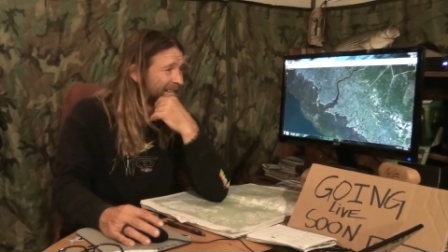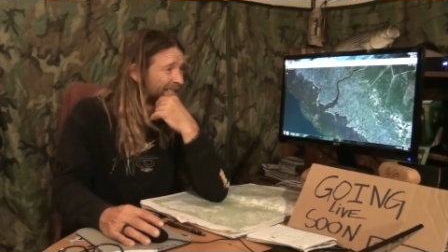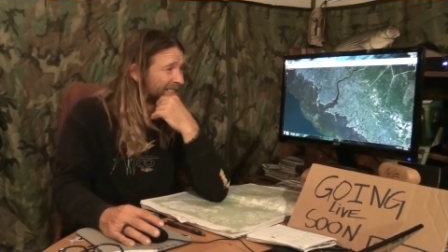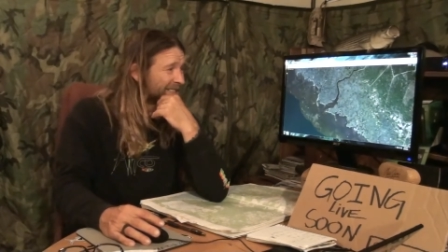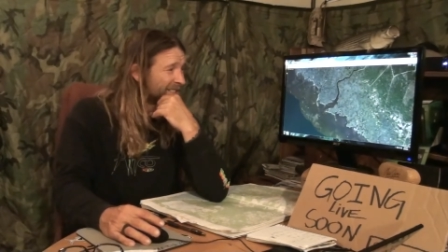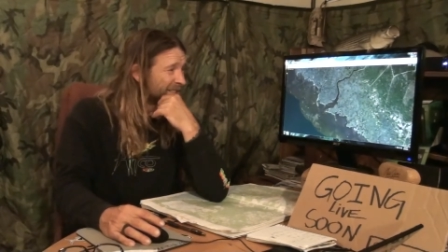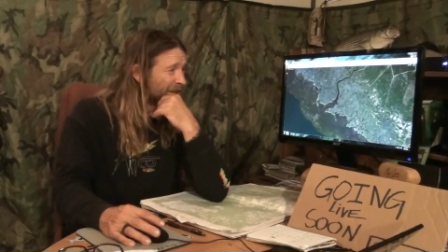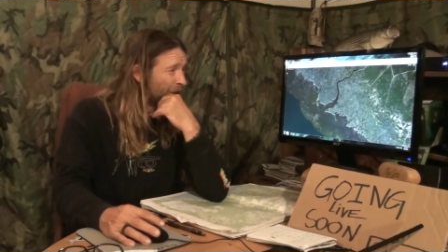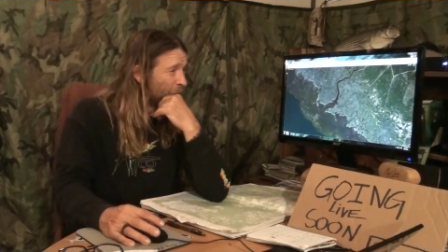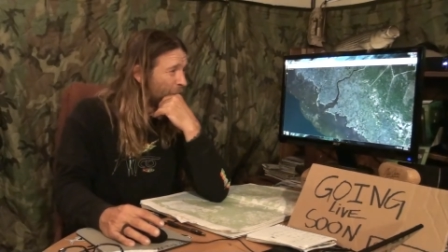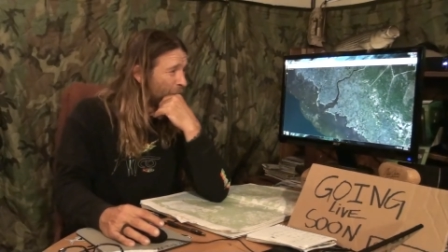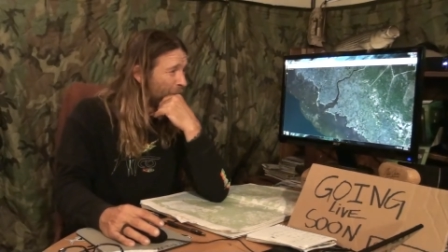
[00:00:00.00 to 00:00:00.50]

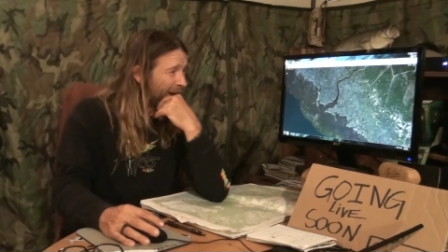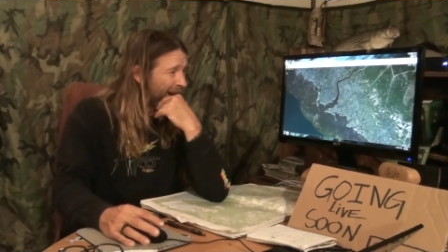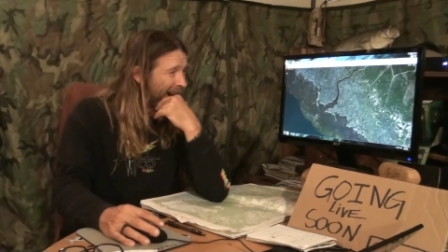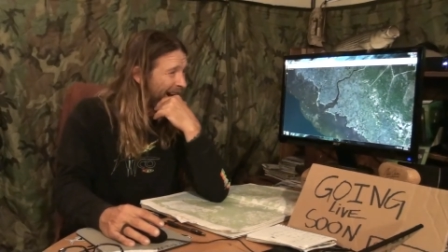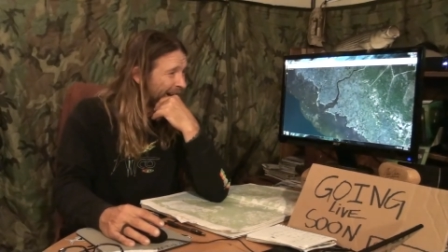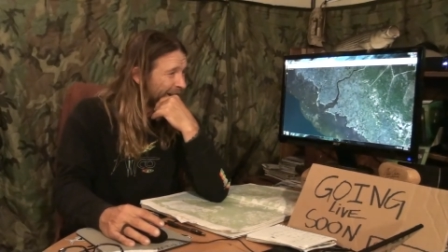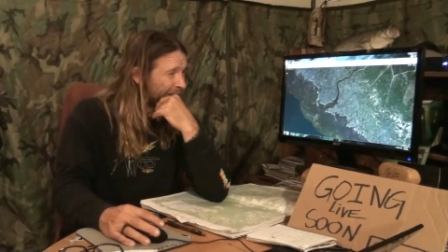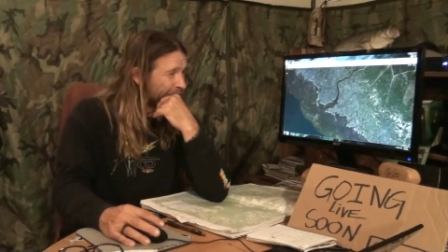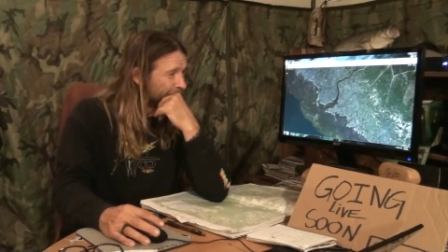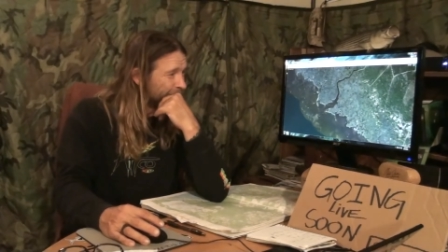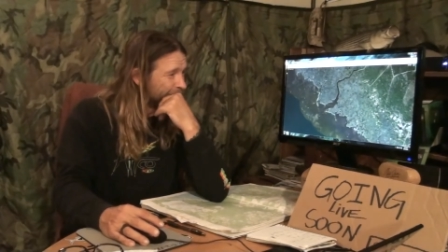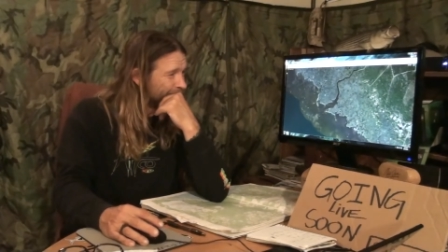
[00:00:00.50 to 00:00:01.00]
So
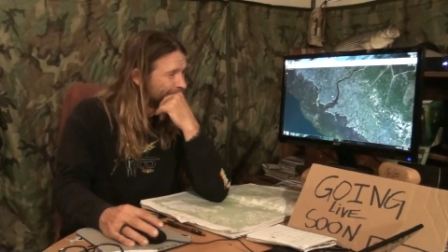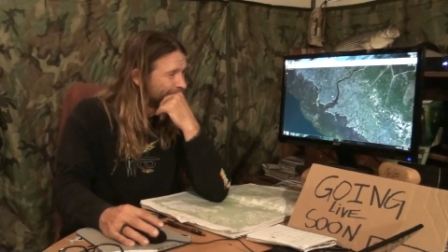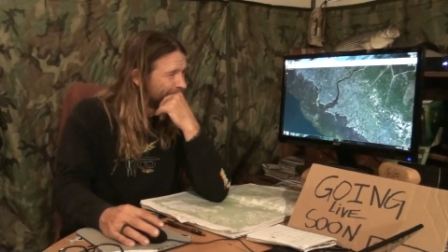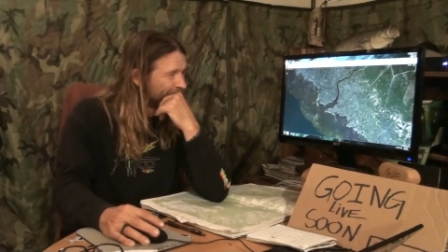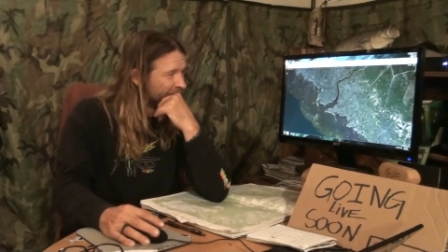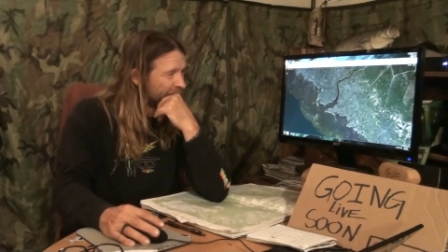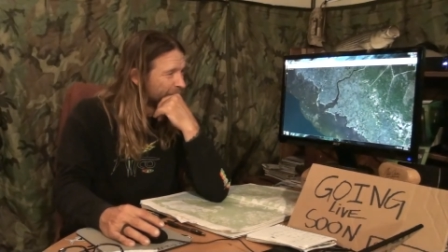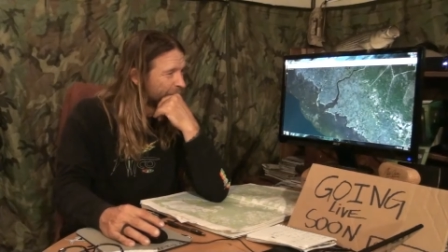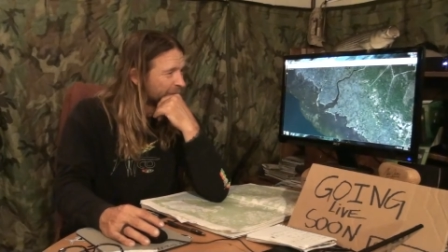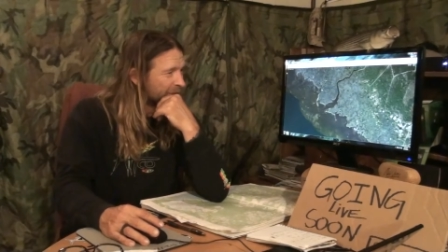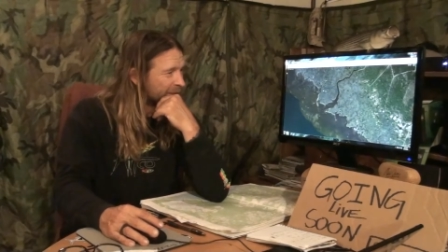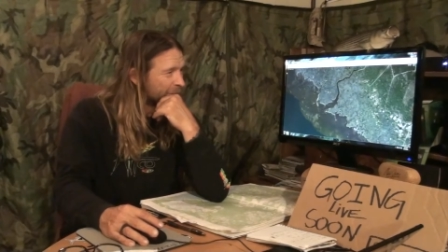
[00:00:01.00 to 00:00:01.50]
I
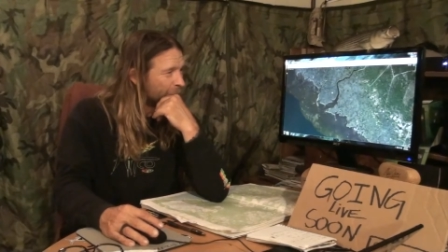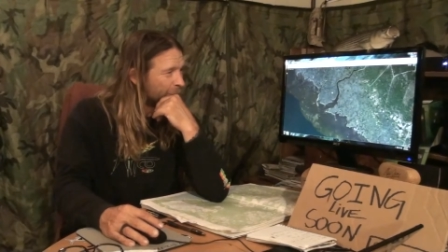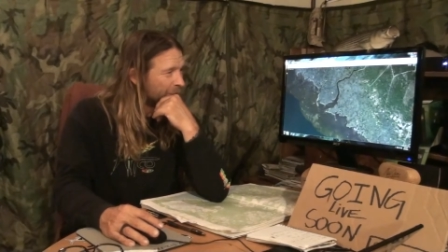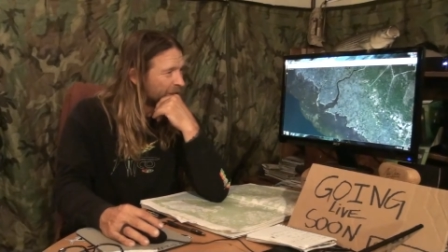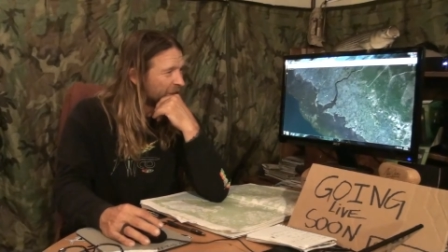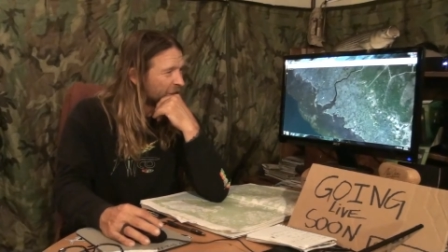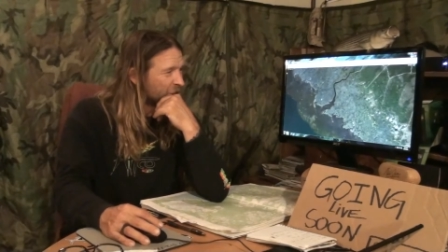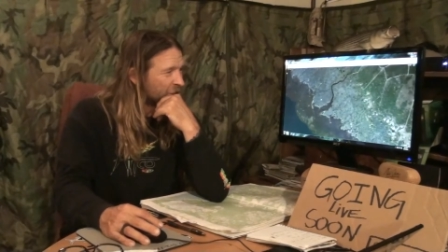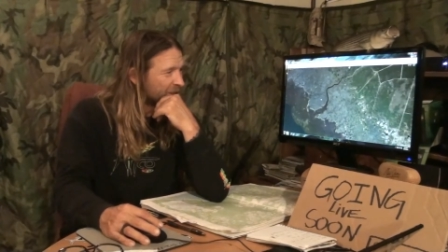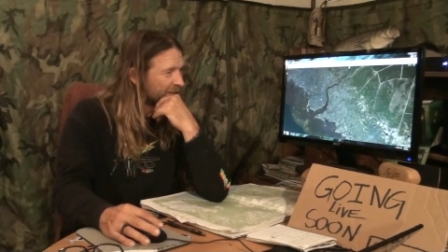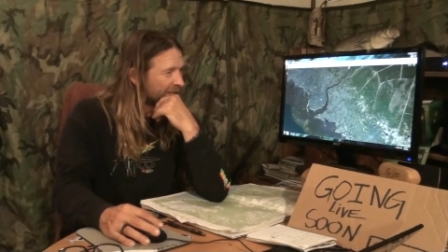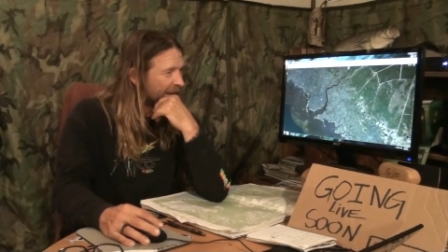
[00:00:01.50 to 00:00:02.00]
was
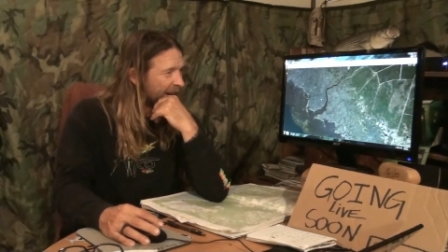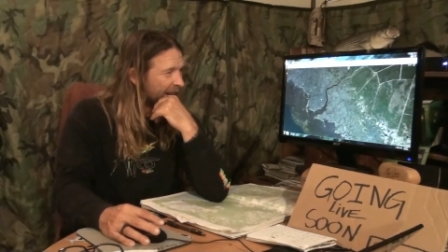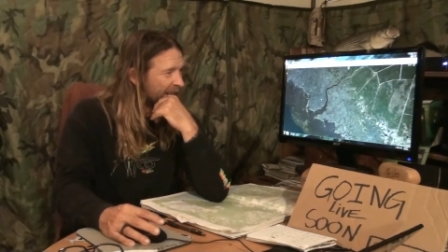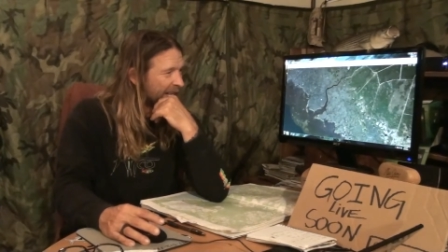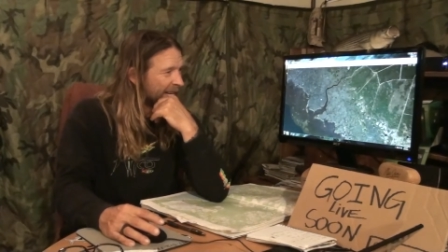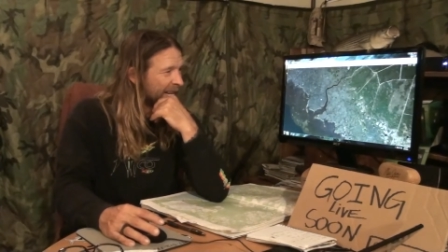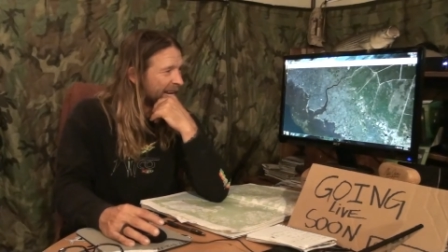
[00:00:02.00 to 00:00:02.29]
wanting to just kind of